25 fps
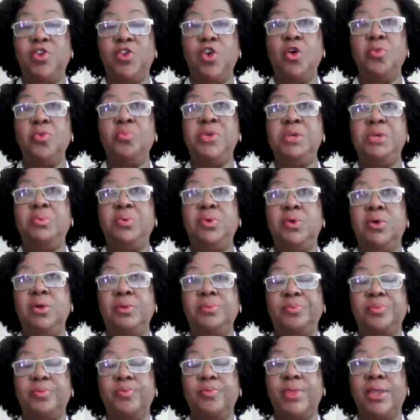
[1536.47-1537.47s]
young people
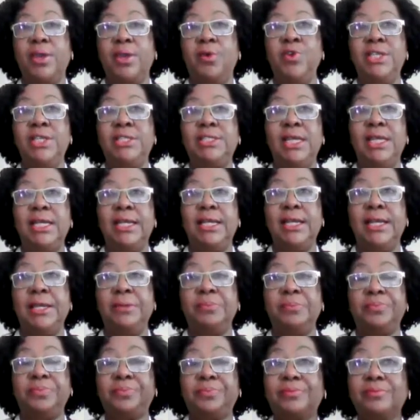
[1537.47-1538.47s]

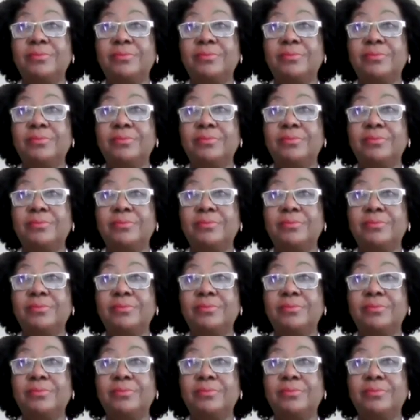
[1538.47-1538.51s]
recently